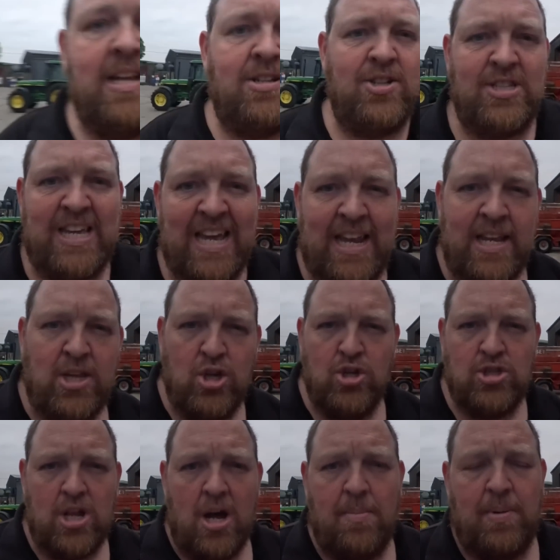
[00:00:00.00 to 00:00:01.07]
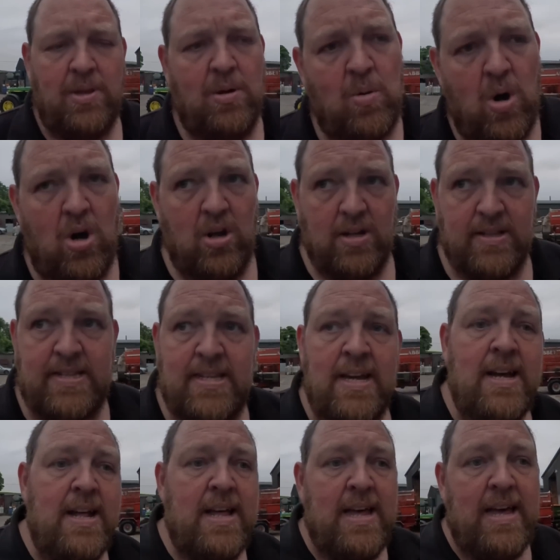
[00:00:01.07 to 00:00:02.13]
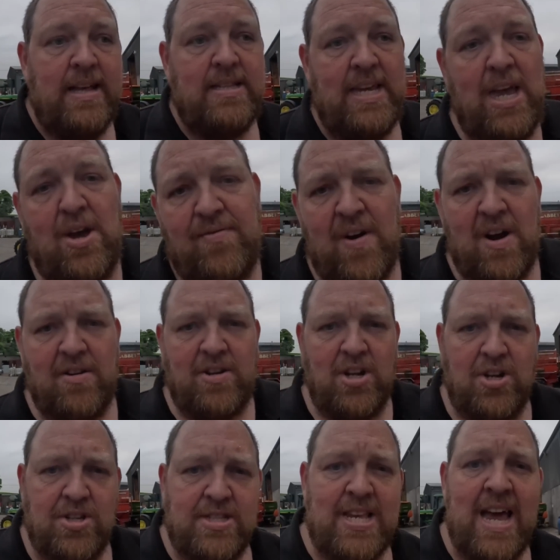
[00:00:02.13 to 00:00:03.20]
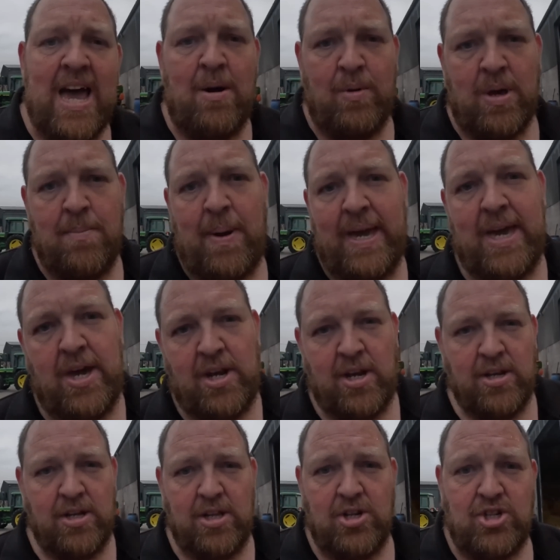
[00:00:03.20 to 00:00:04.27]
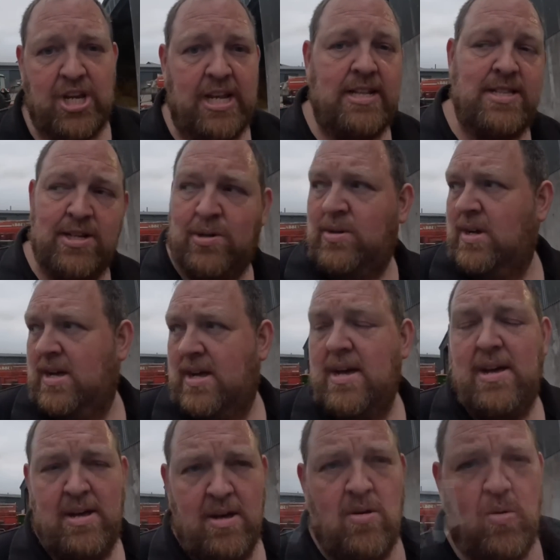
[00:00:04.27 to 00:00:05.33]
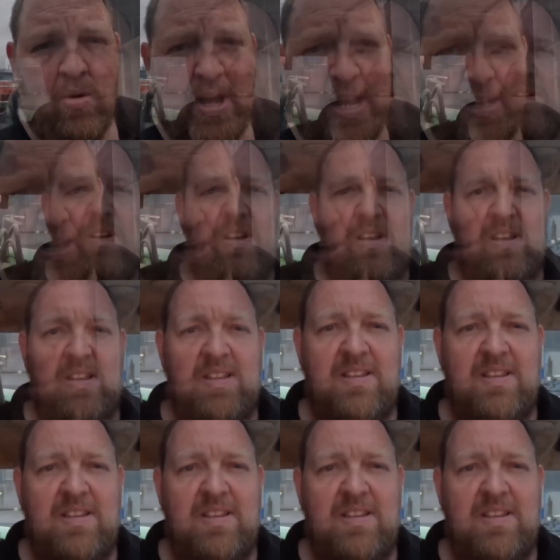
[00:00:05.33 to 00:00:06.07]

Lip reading: just get it used up on the walls. See how far it does, and we can pick out another sheet. So we're getting there.